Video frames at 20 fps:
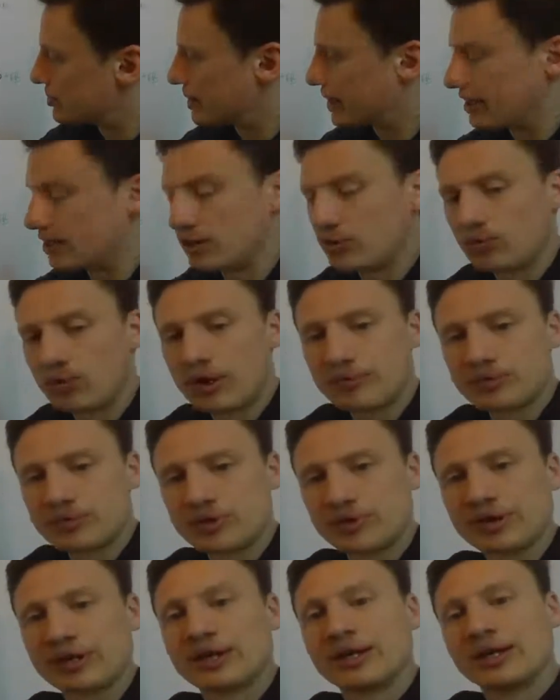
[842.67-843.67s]
So again, look what I'm
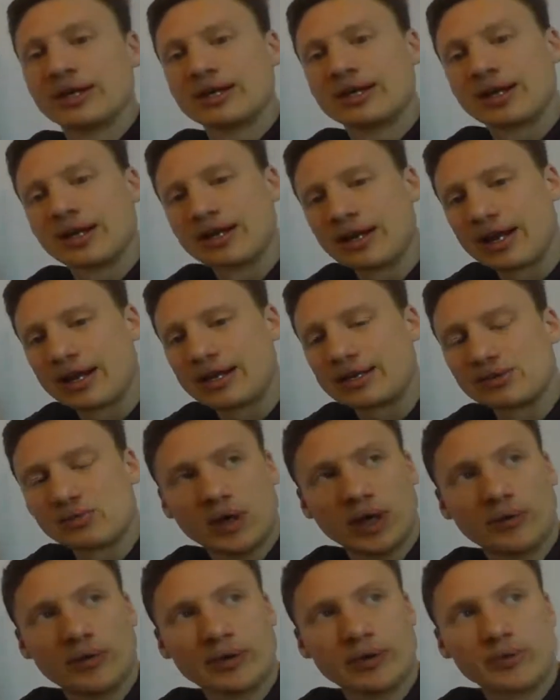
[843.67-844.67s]
doing, and this is
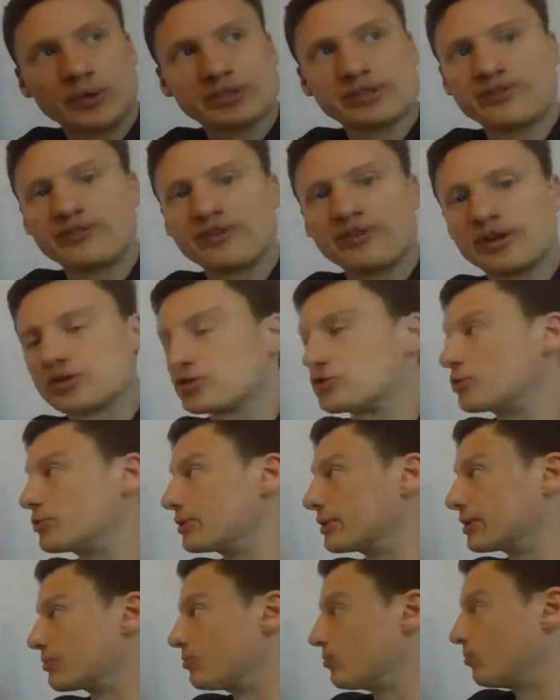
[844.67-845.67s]
why I would always advise
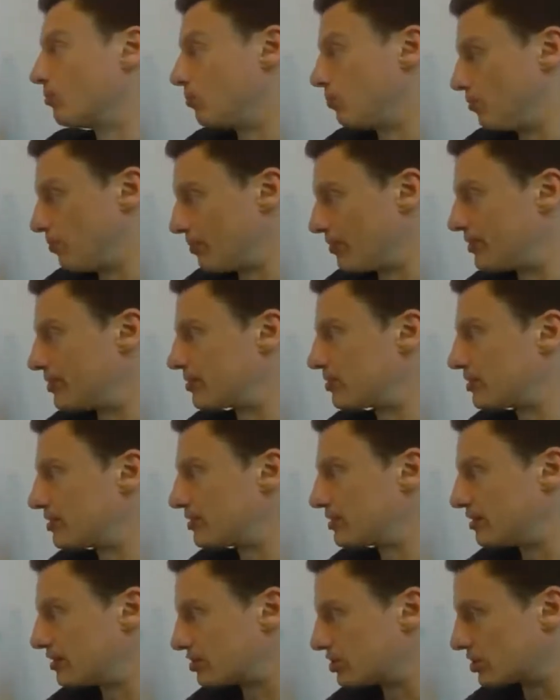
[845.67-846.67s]
drawing
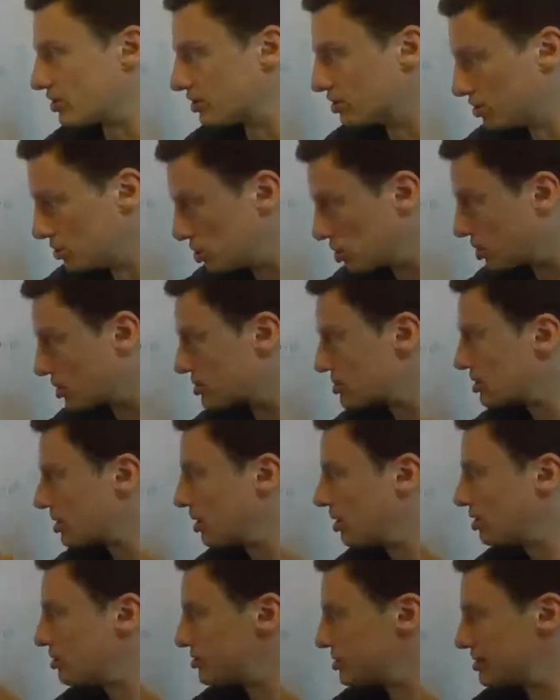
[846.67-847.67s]
the solutions
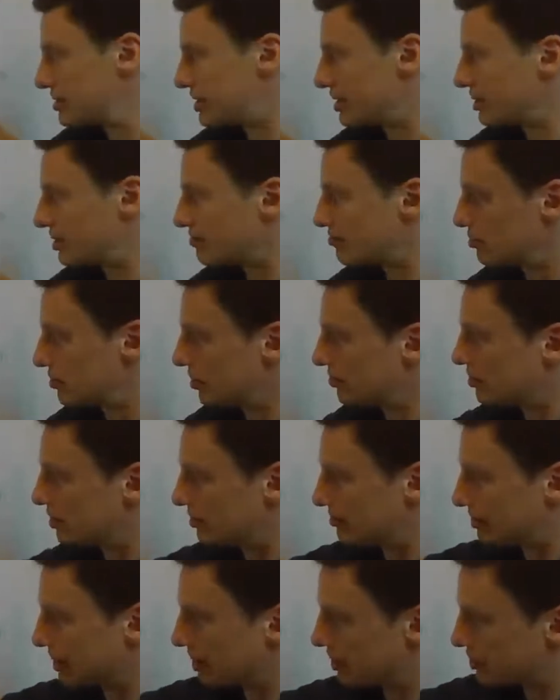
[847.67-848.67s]
underneath the
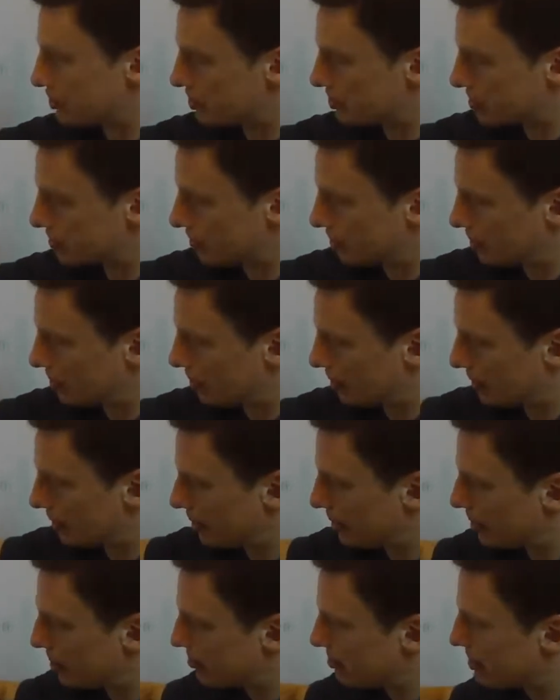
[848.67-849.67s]
problem, because you can line
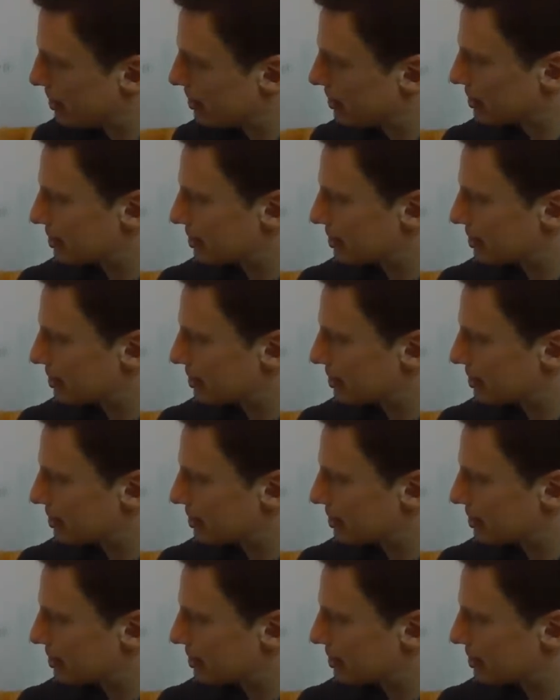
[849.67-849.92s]
it up.